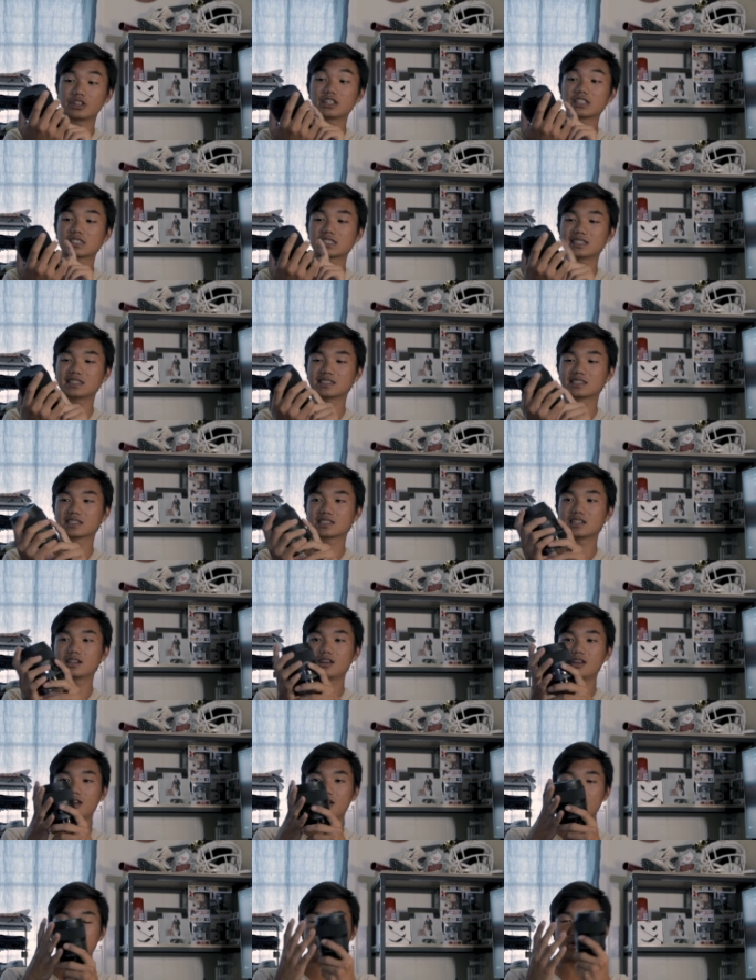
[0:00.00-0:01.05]
This is
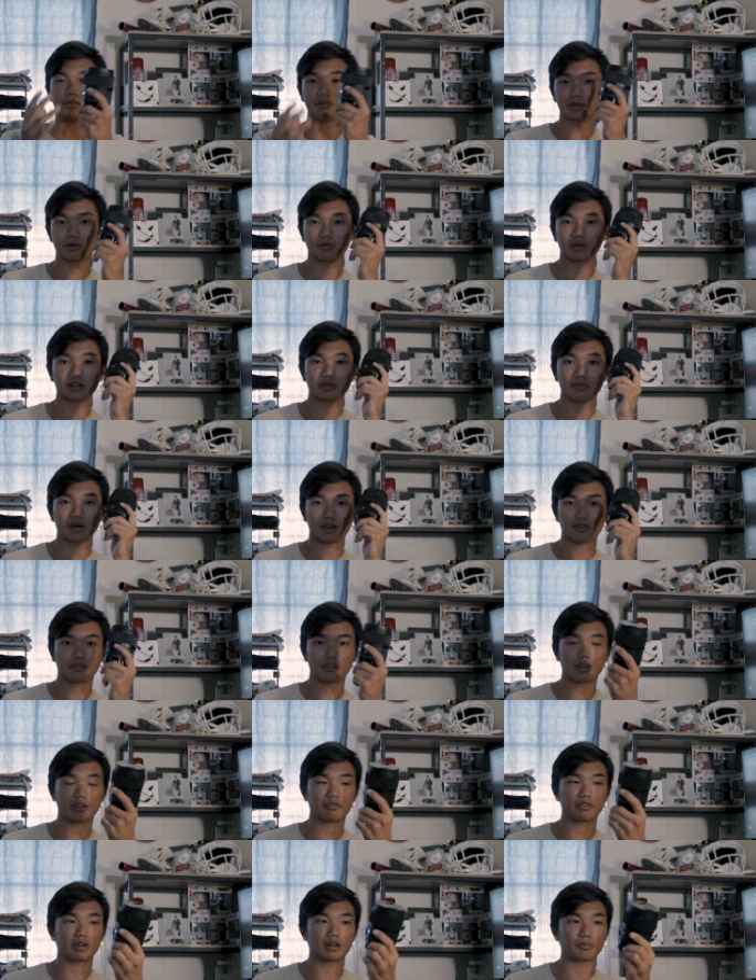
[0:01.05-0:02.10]
probably one of my
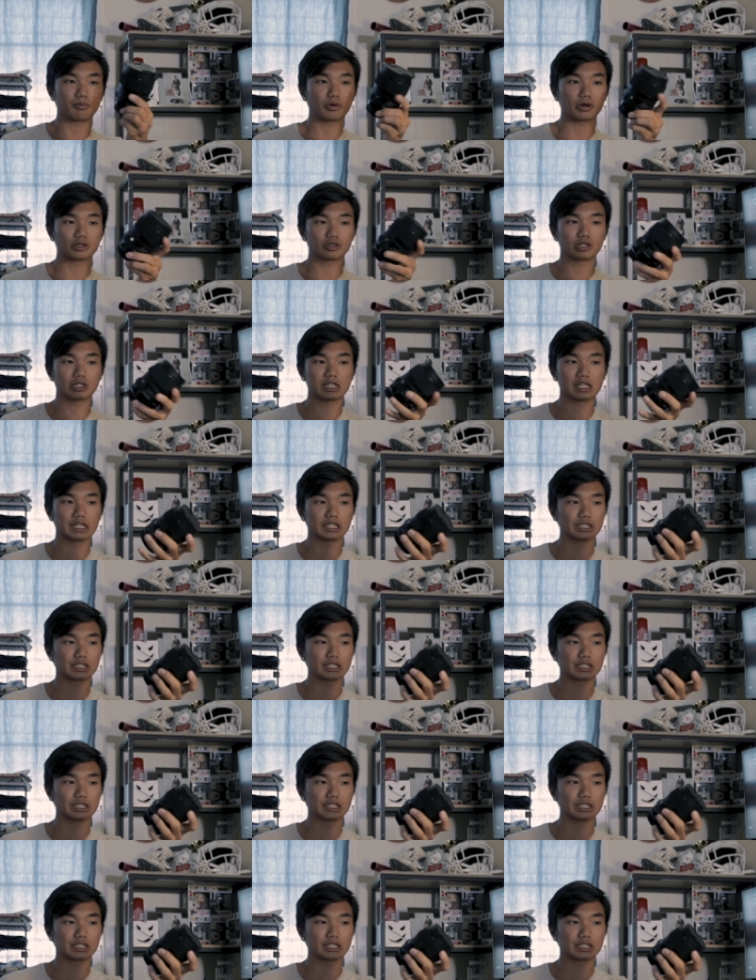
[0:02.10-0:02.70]
favorite portrait